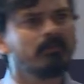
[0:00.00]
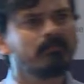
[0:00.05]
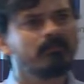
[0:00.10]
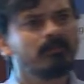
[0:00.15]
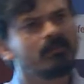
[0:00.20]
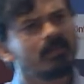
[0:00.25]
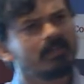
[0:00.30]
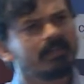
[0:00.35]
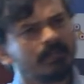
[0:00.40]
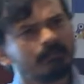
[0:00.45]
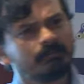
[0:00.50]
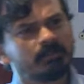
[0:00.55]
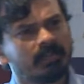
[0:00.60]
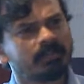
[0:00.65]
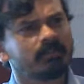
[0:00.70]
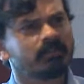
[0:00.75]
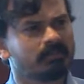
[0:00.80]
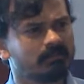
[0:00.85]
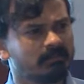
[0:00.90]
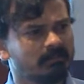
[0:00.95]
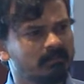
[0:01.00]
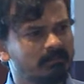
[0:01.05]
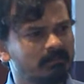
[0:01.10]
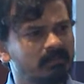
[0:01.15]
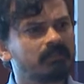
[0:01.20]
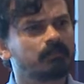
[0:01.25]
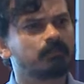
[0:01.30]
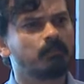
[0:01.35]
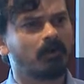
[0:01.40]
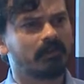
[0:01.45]
we will keep changing
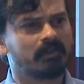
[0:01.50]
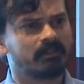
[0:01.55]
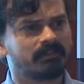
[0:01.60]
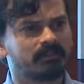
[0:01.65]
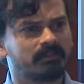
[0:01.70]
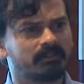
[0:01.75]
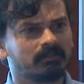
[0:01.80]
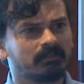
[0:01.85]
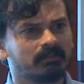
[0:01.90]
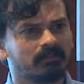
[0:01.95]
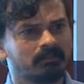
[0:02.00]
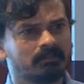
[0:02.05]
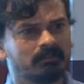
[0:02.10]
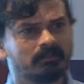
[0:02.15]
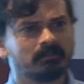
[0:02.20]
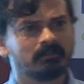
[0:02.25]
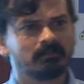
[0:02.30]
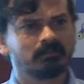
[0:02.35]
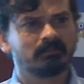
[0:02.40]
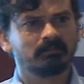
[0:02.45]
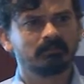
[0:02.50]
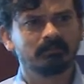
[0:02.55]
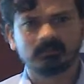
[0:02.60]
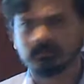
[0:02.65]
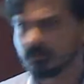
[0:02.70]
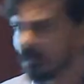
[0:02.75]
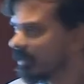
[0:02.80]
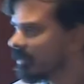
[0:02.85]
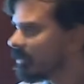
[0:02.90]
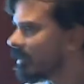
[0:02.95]
these models,
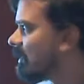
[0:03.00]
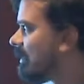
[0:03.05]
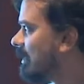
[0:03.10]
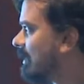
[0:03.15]
right?